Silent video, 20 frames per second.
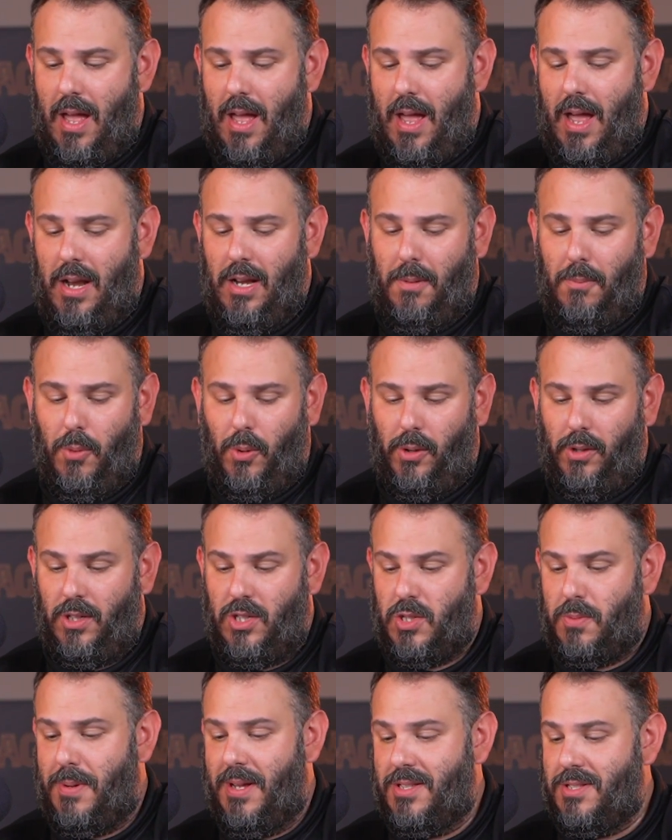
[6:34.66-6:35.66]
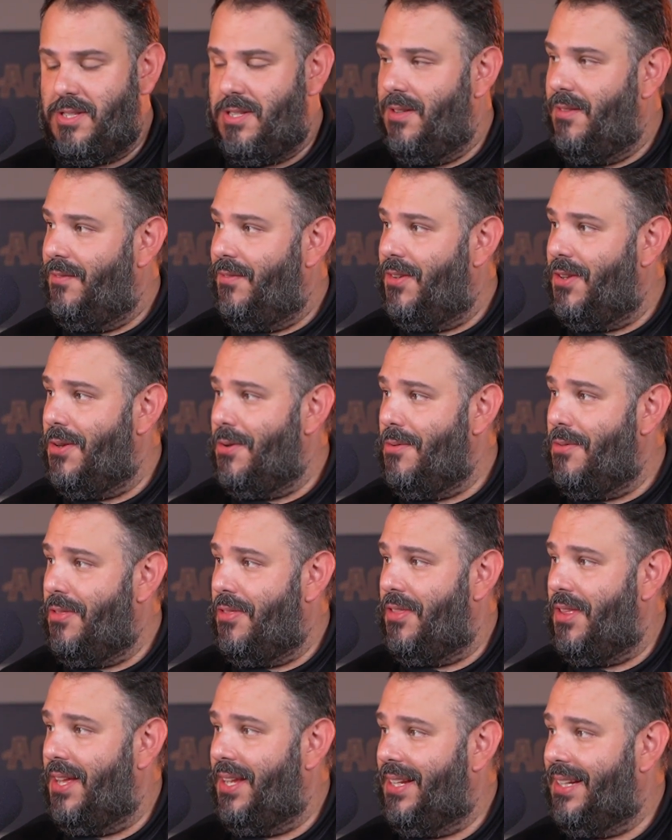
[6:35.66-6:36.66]
any more expensive, do you
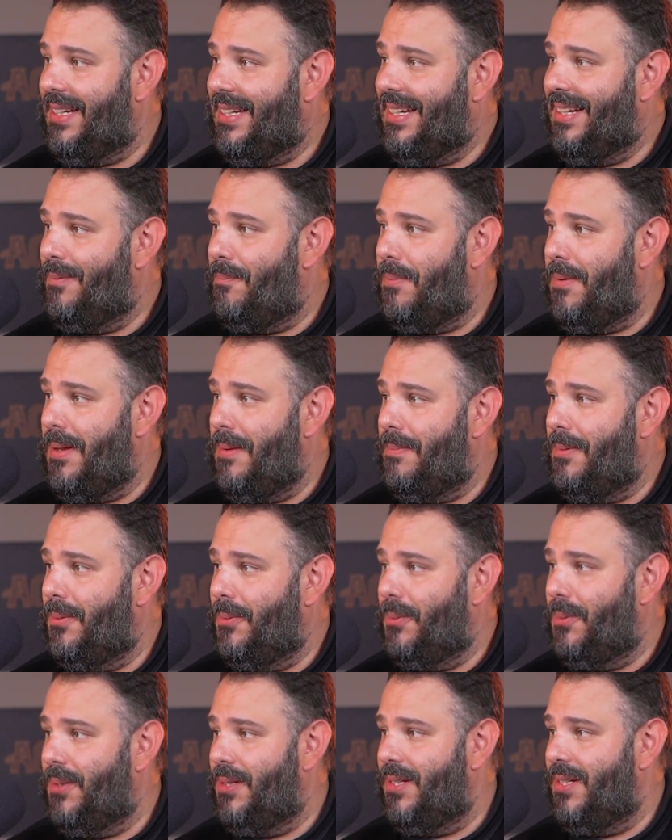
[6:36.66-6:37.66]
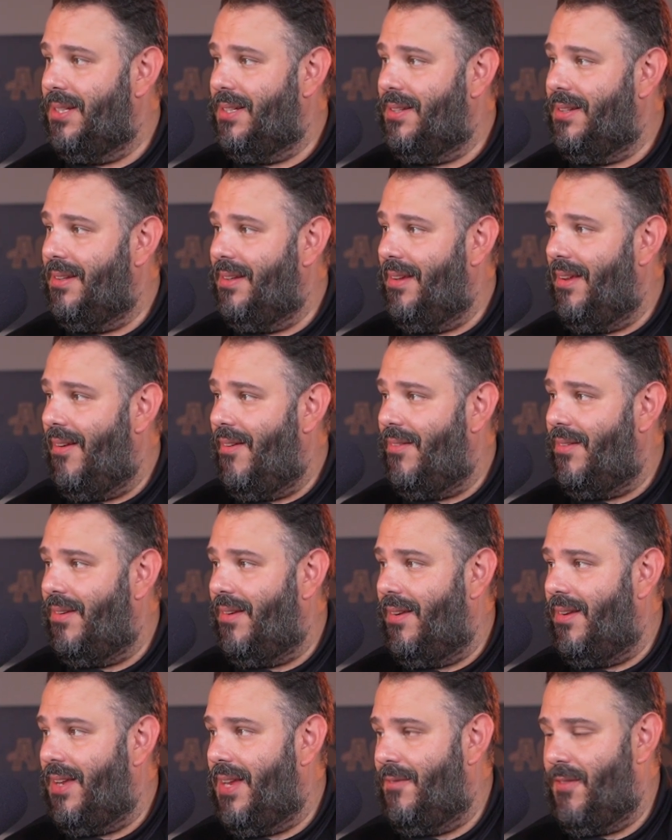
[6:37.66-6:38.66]
think people would
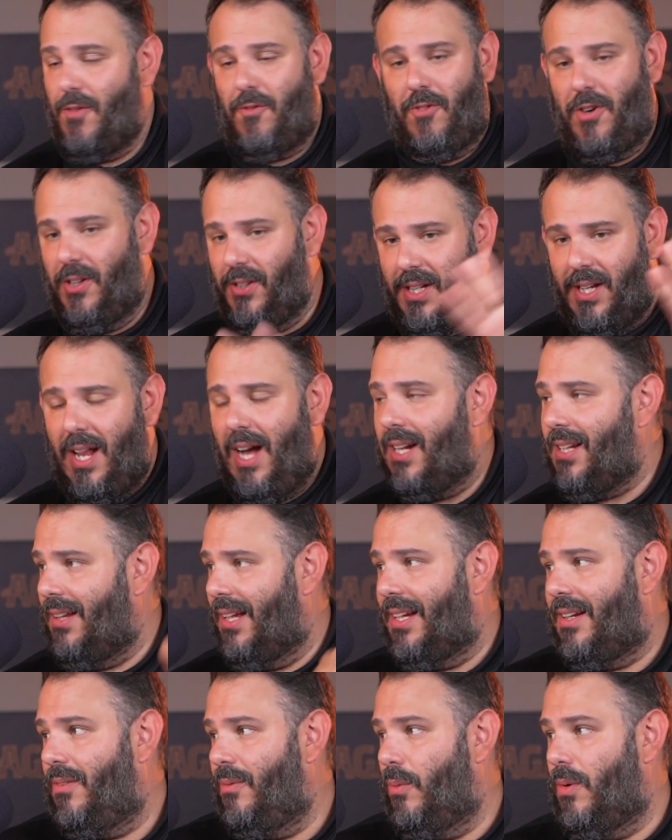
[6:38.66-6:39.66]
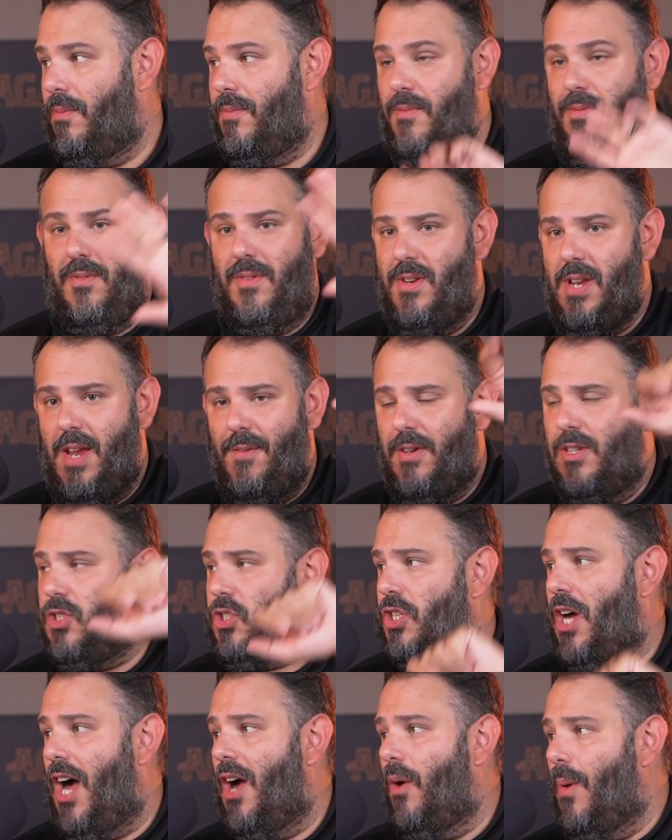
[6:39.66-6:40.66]
even really not would
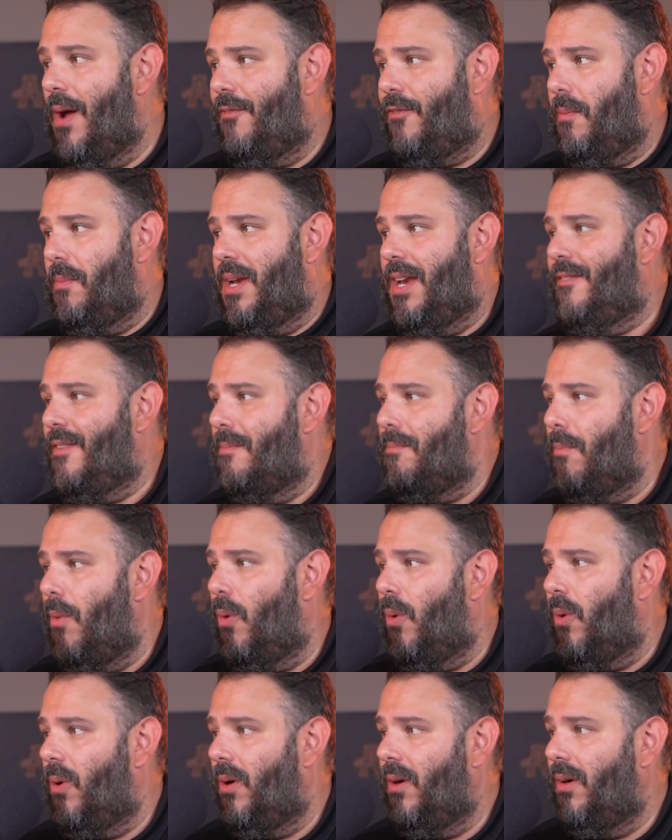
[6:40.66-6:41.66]
shy away from it even more?